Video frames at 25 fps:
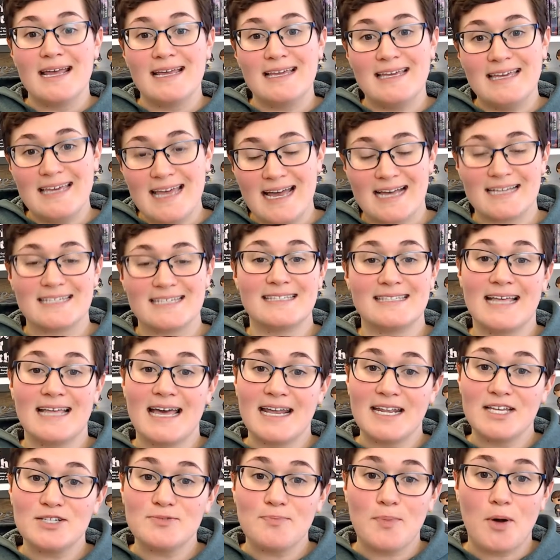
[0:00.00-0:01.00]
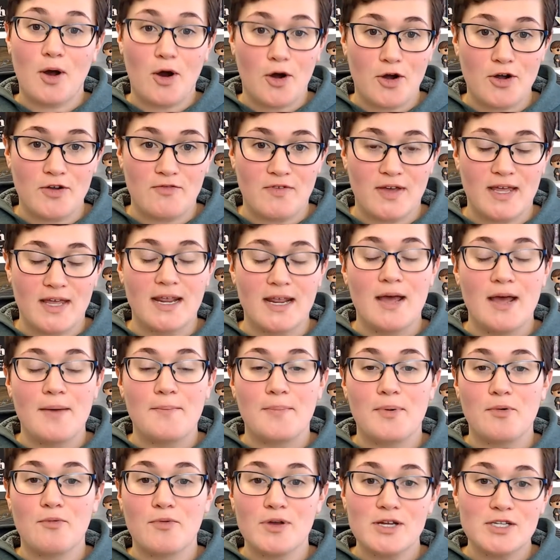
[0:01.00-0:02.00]
Yes, that is part of it.
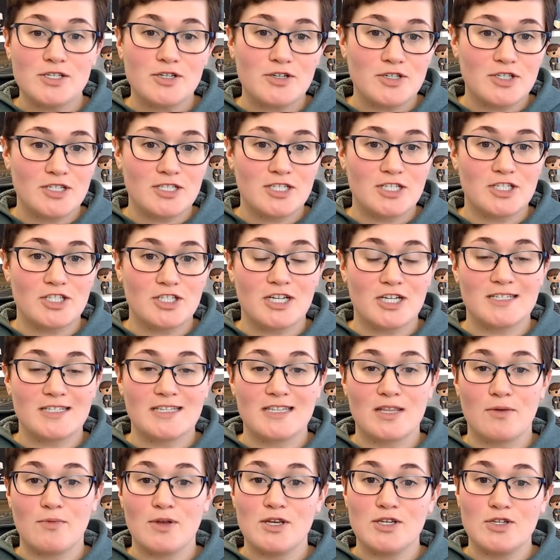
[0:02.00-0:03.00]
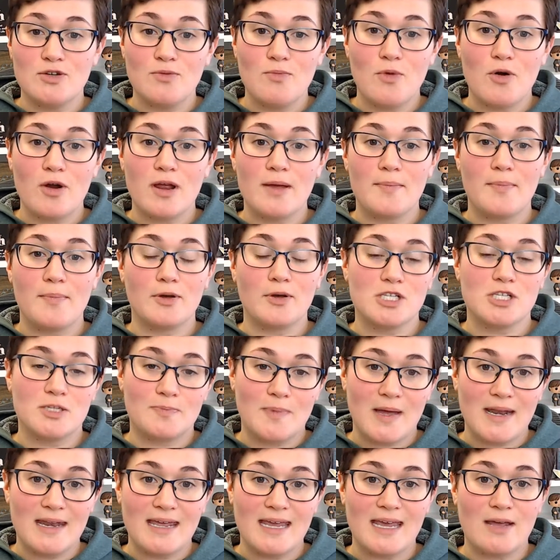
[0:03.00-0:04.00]
But research has suggested that we do more impulse
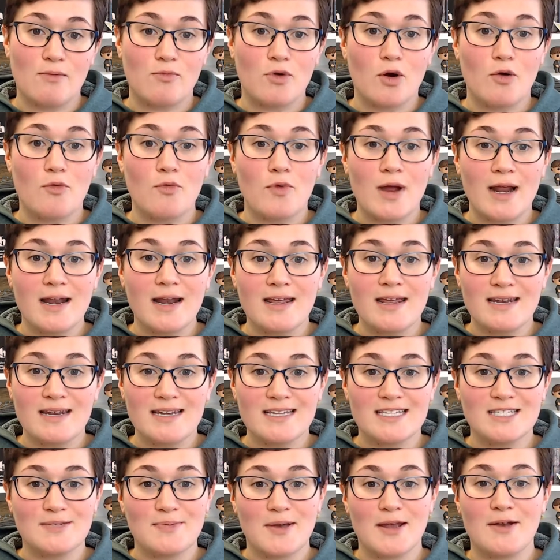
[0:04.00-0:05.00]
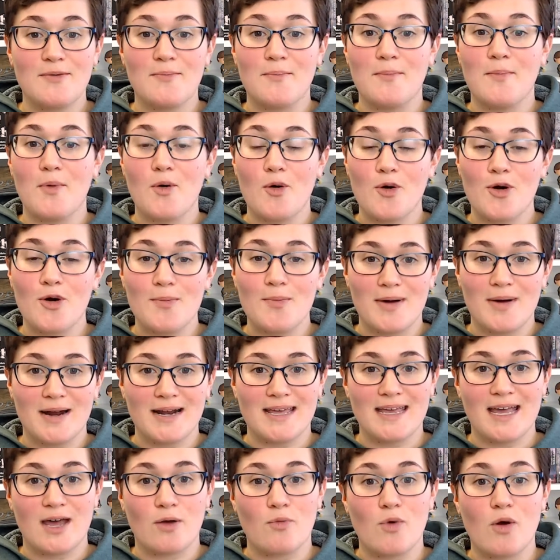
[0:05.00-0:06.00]
spending and we're ready to spend more
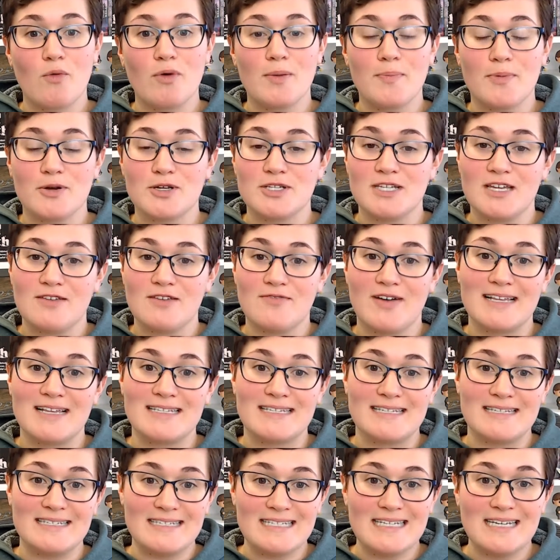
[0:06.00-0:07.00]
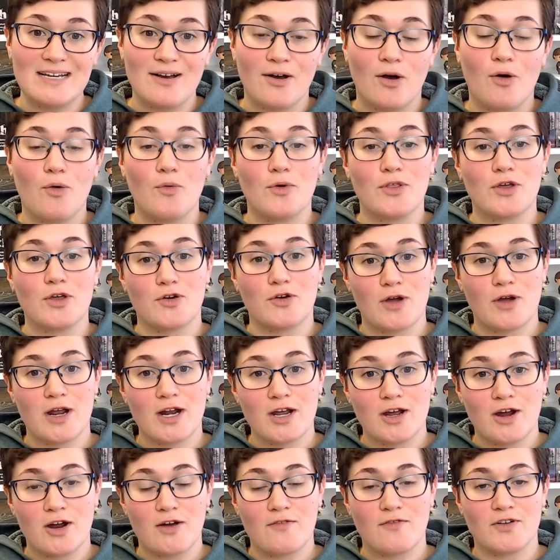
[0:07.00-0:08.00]
money on what we perceive as a deal with a
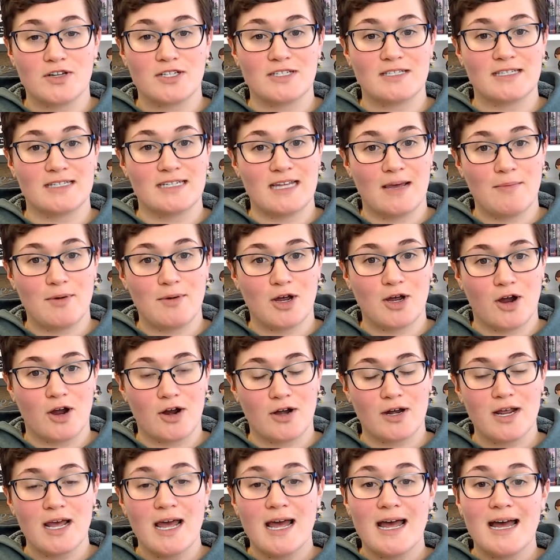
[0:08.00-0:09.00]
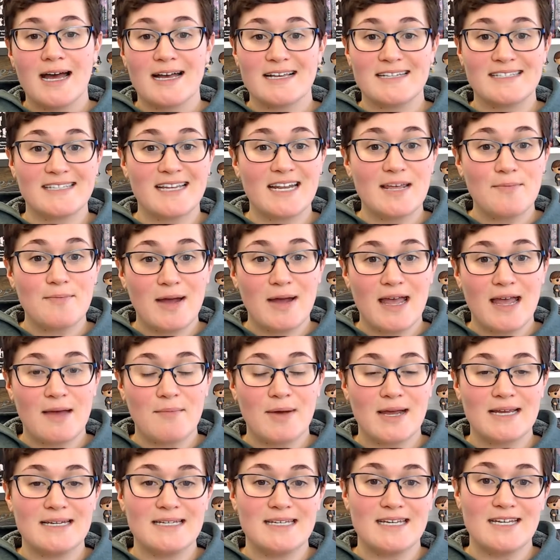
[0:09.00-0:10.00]
credit card versus a debit card. A study by
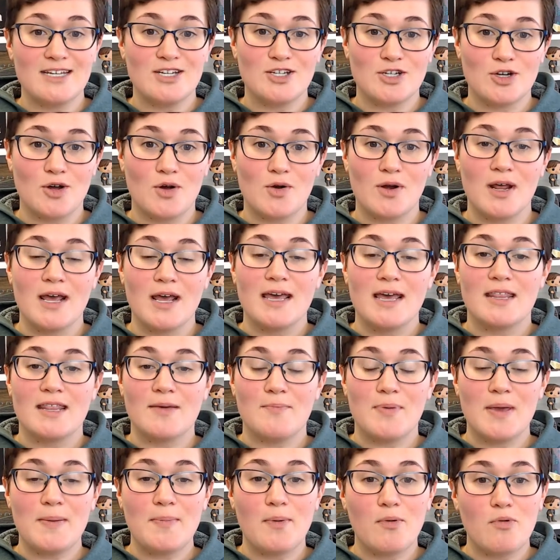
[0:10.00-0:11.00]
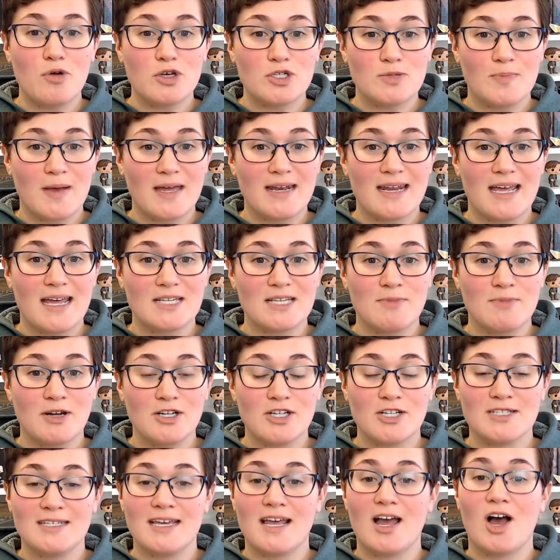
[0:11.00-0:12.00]
MIT showed that people will spend as
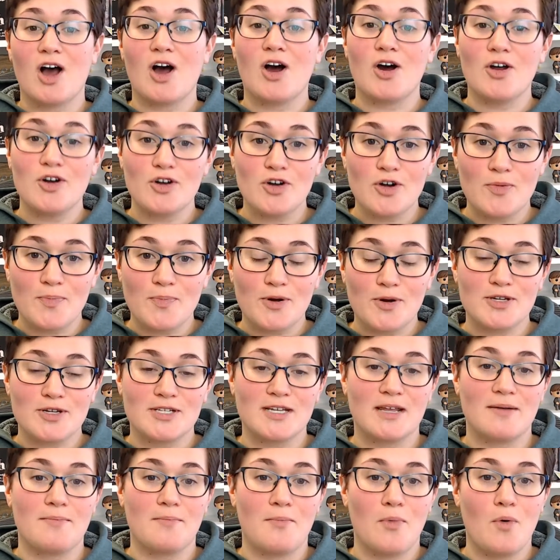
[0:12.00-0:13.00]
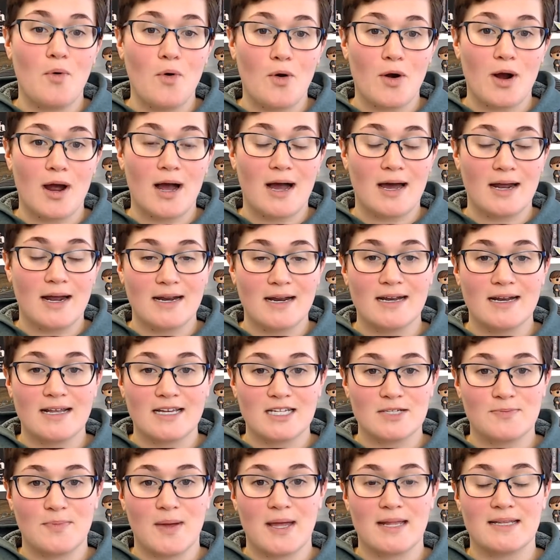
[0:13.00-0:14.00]
much as 100% more on an
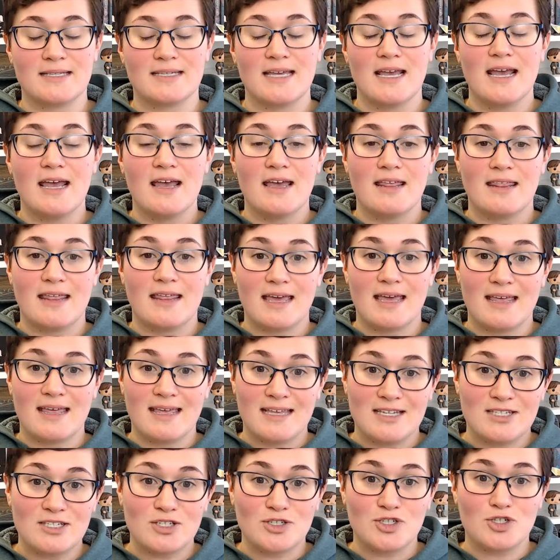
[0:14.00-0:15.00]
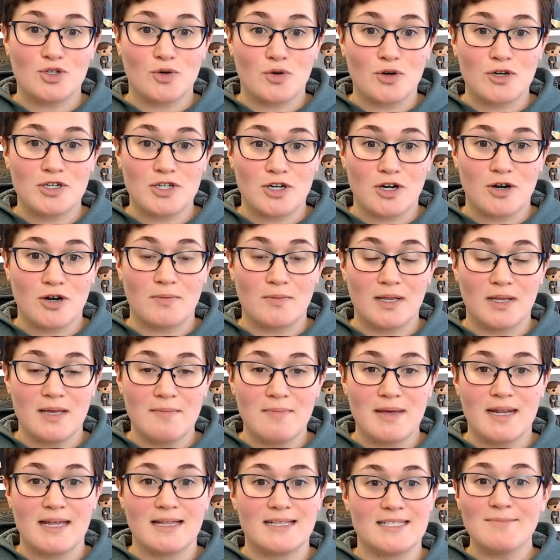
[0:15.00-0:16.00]
expense that is short-term
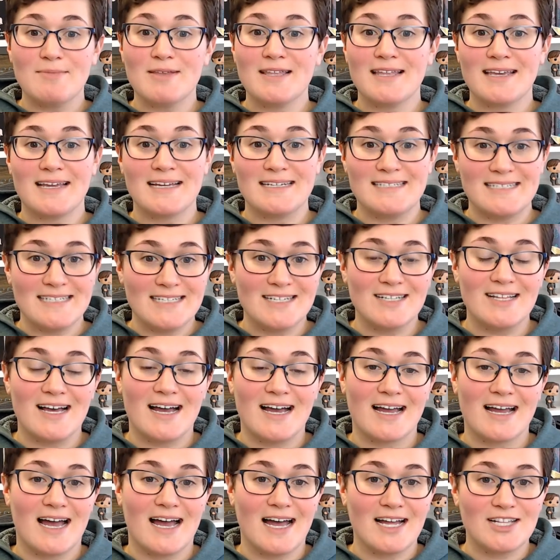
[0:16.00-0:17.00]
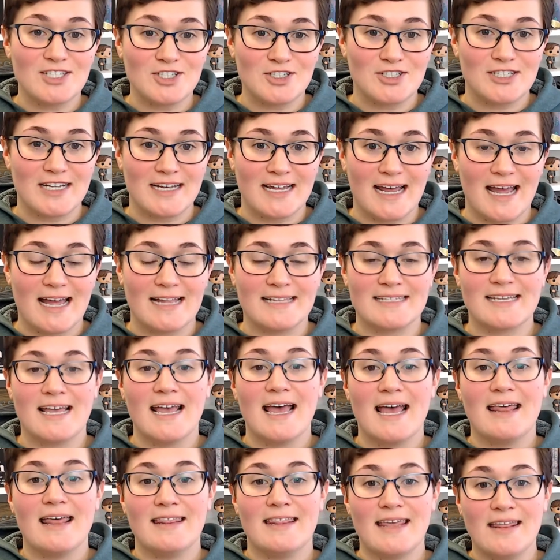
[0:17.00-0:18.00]
limited, something like a deal on concert tickets,
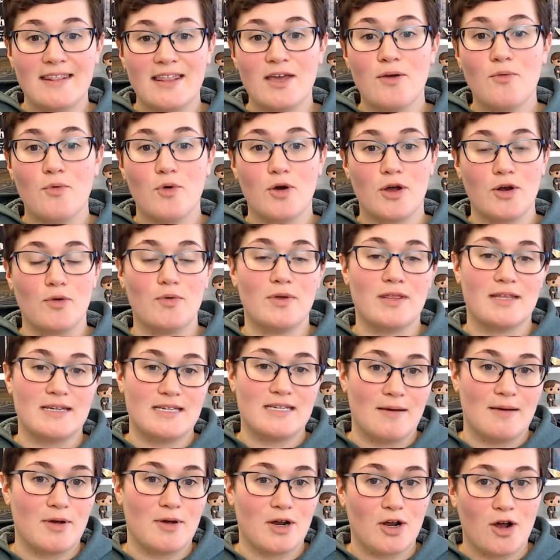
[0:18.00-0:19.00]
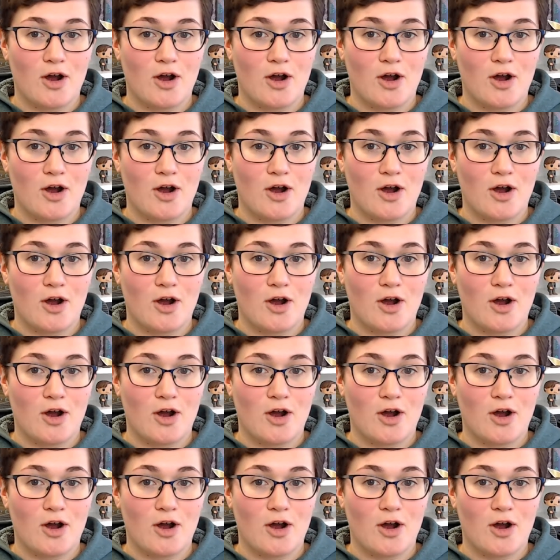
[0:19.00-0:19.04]
than they would with a debit